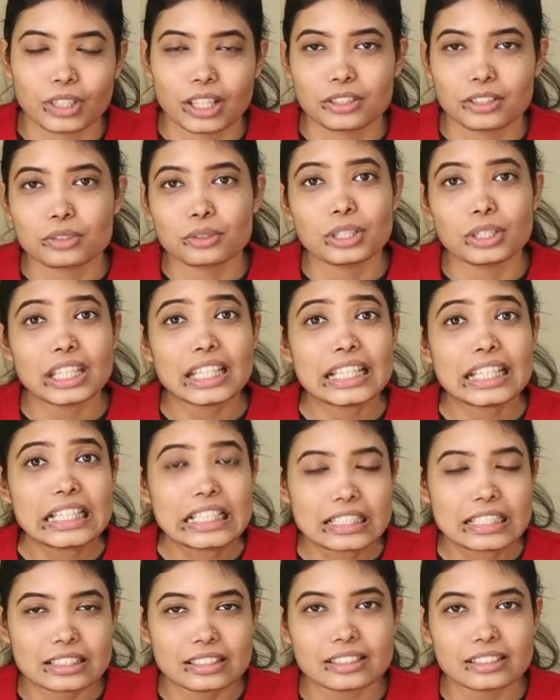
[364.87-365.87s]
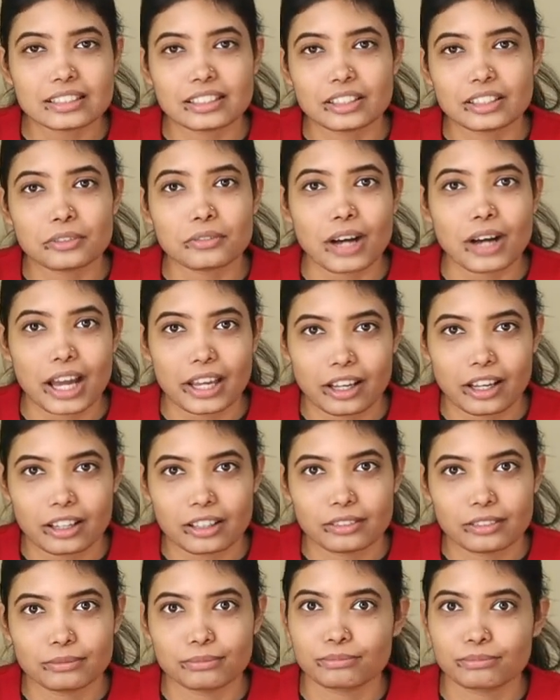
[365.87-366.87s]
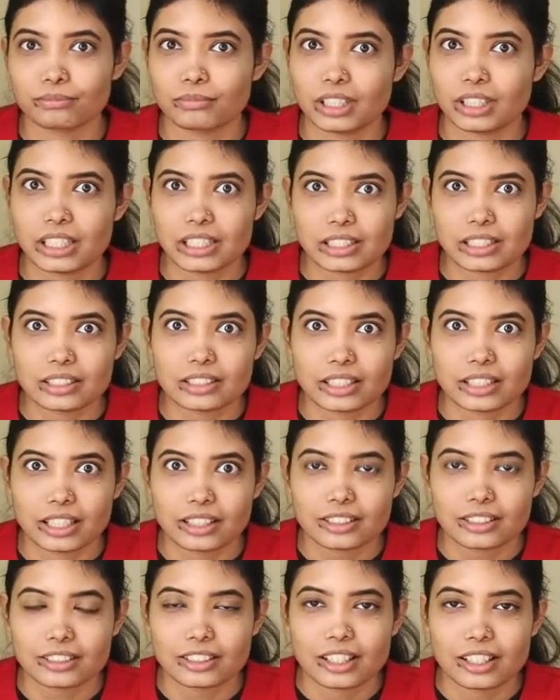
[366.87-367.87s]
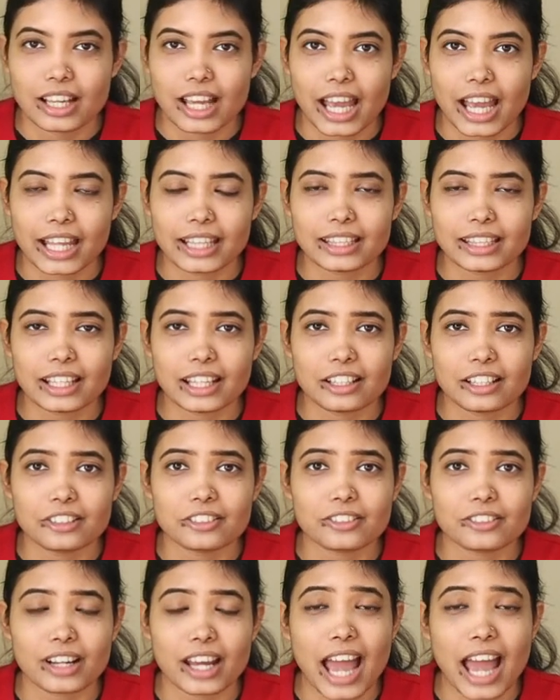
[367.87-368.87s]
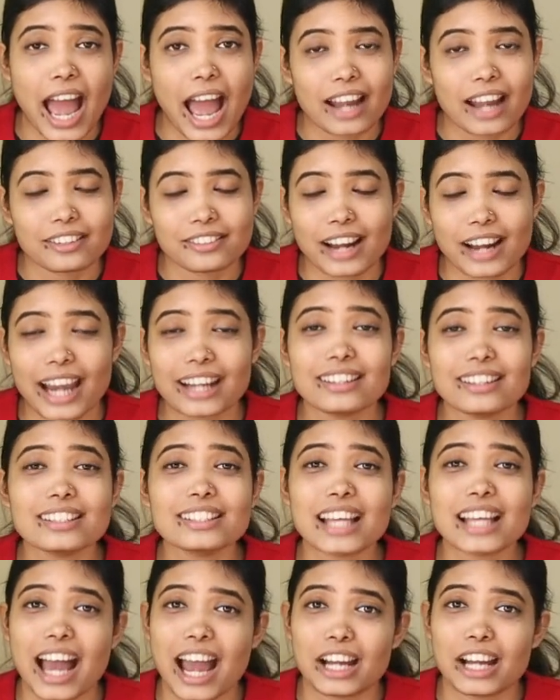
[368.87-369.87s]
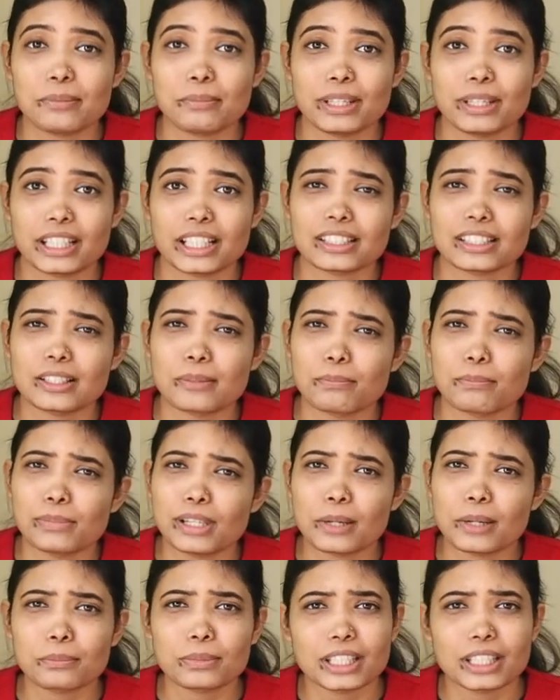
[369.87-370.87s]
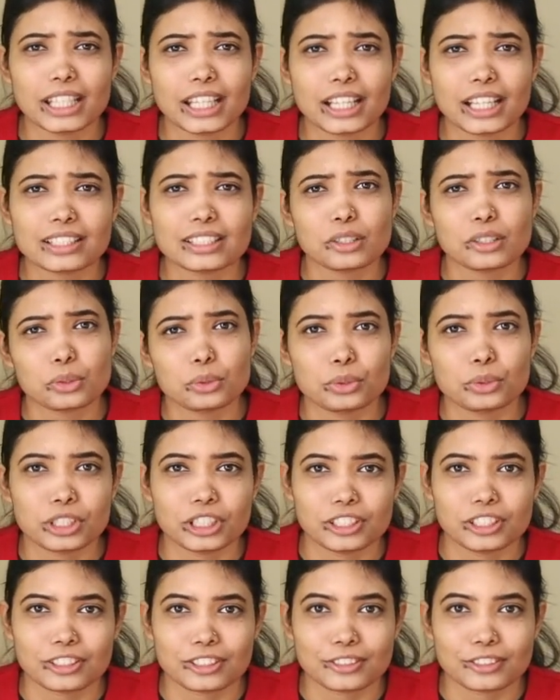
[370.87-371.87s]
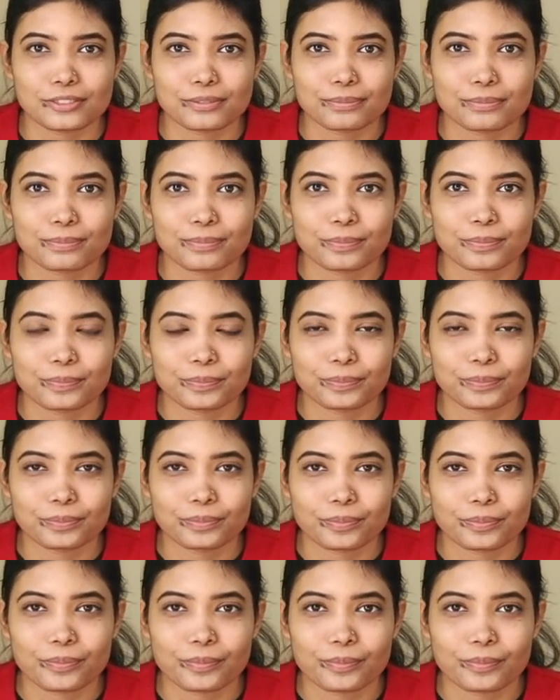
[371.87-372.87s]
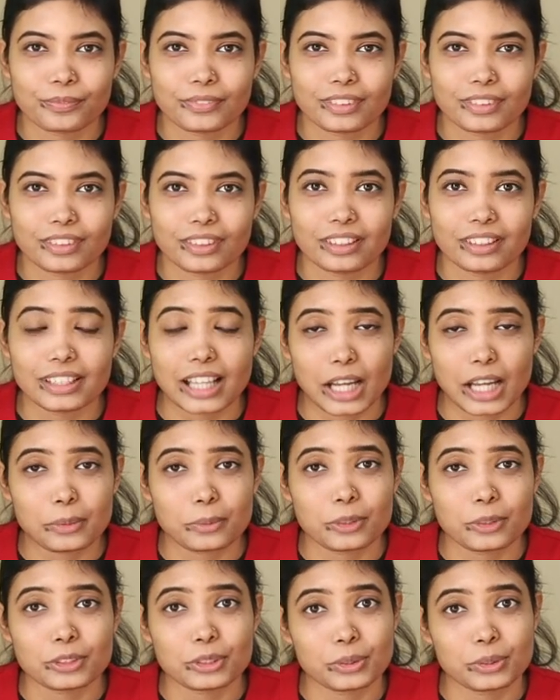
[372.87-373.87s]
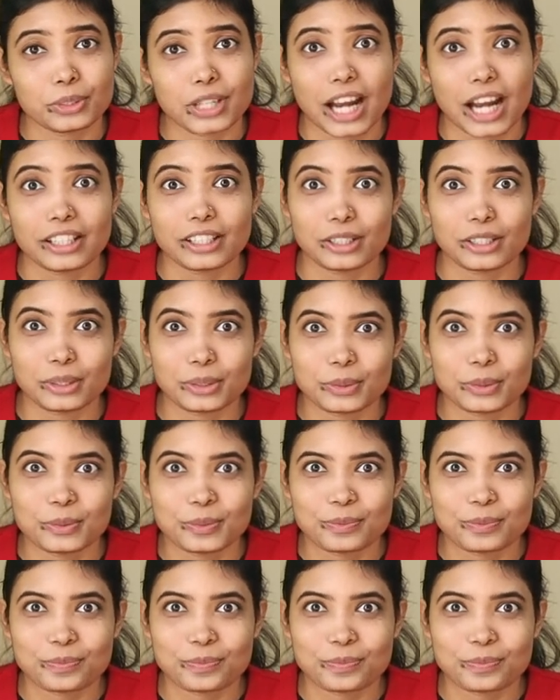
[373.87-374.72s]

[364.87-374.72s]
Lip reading: So he learnt it via internet and then tried his hand baking some plum cakes and cookies. That was a good idea too.